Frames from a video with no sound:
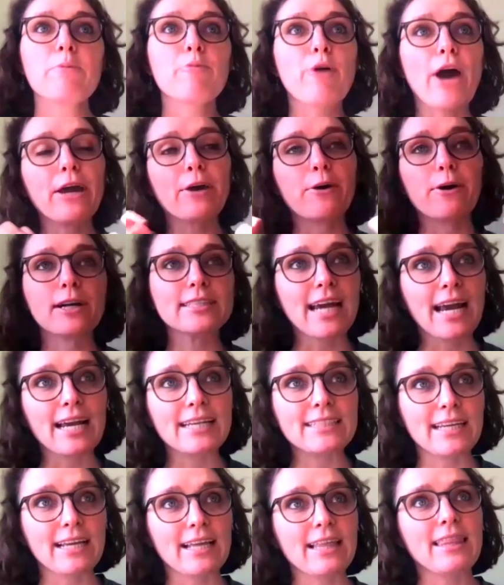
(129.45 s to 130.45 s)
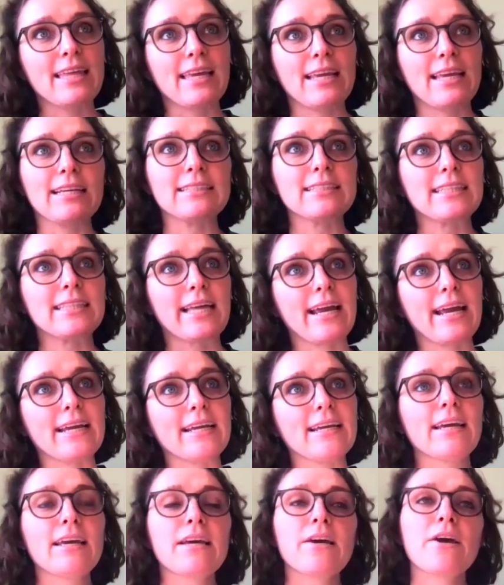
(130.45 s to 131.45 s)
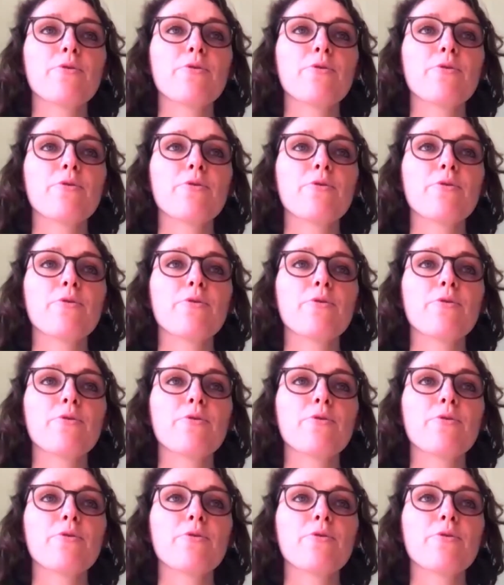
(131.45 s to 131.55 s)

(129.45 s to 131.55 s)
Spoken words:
prioritizing things like